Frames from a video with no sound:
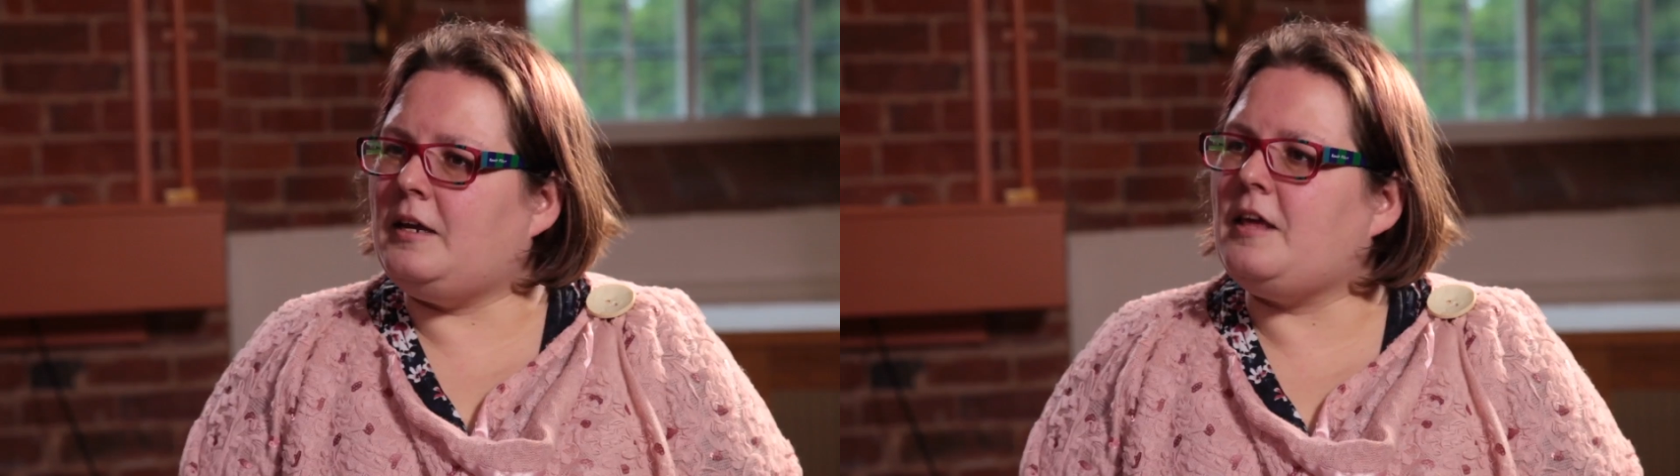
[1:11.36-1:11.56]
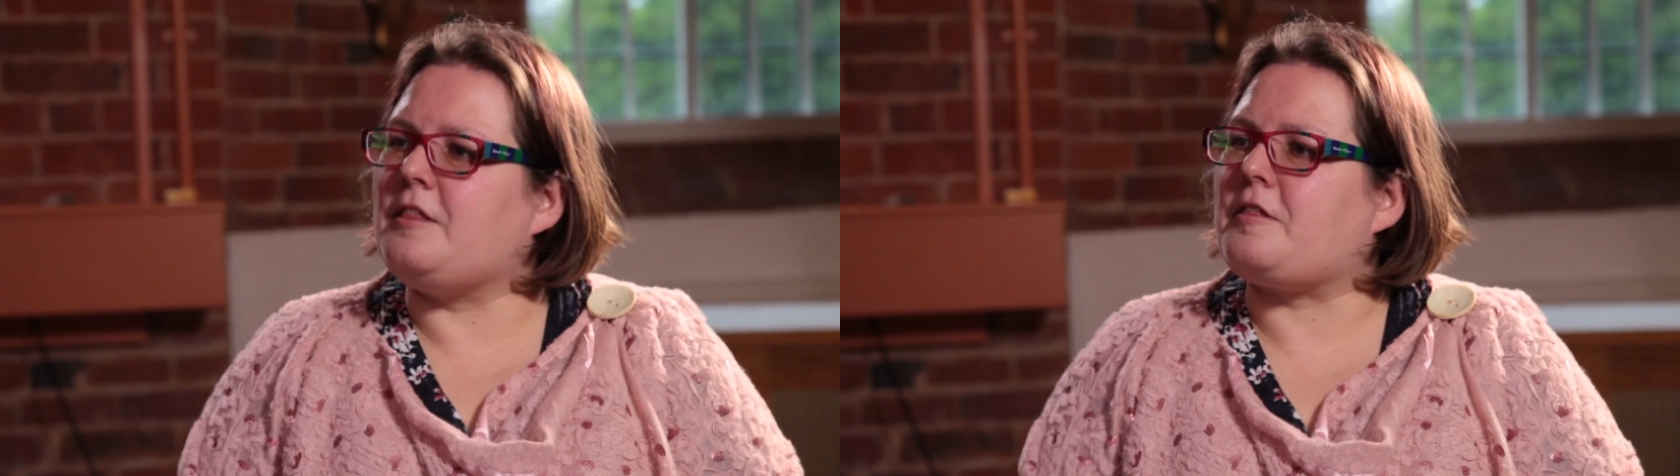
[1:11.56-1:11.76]

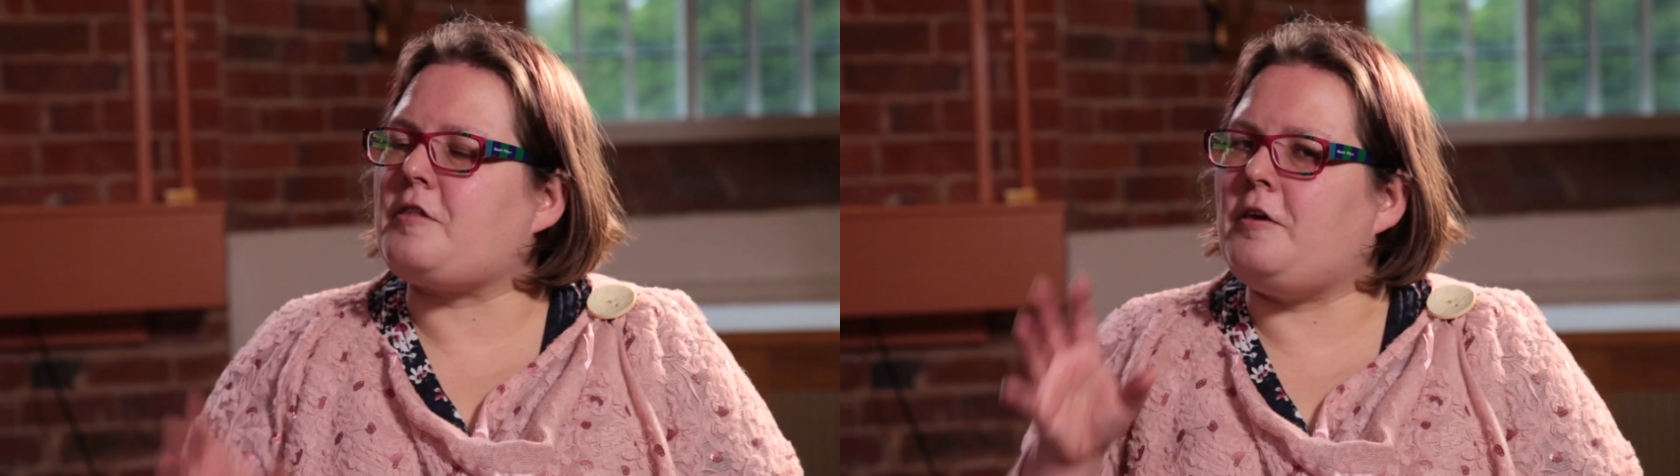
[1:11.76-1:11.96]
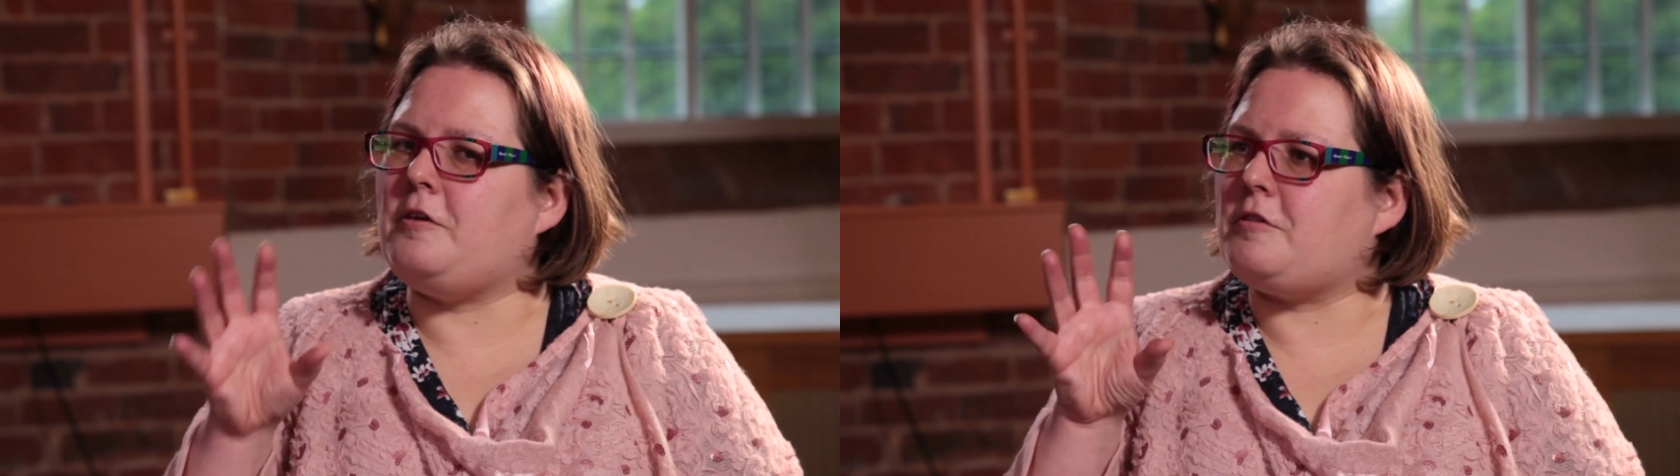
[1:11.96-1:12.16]
is.
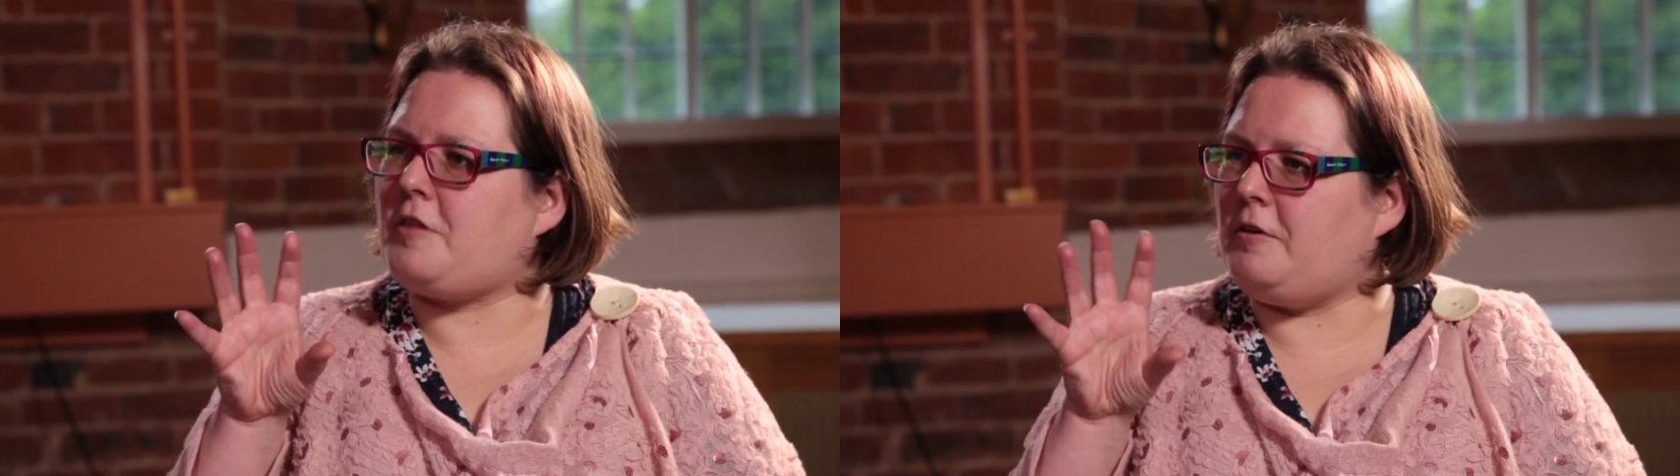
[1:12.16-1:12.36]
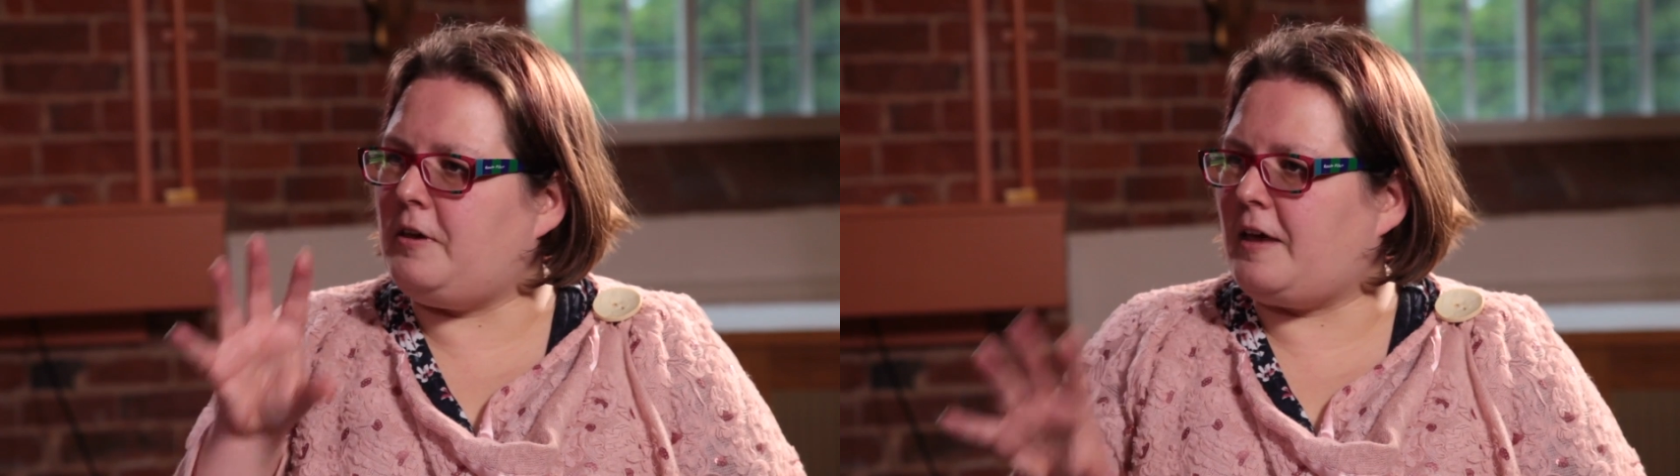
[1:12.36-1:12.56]
So
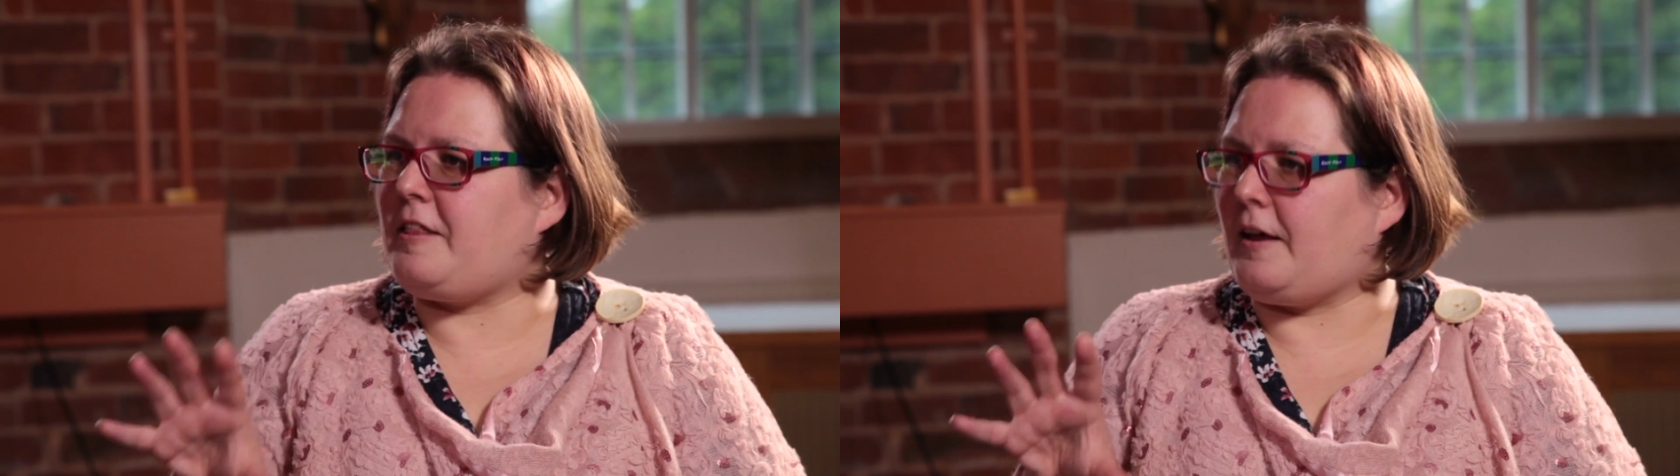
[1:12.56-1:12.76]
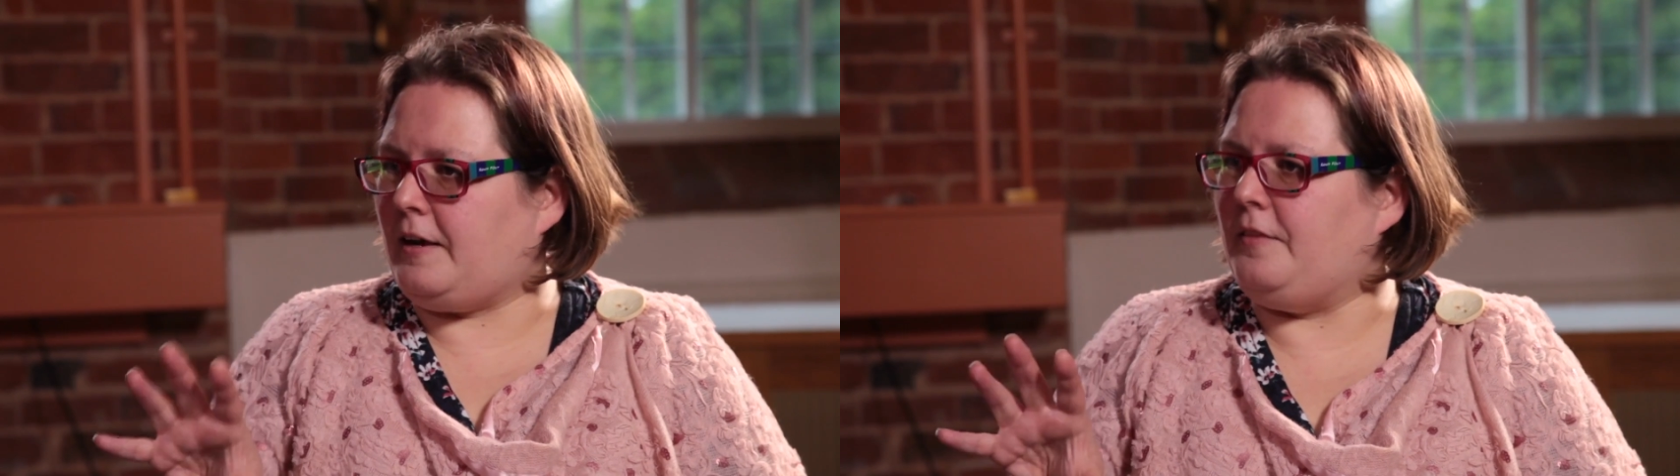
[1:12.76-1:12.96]
exactly,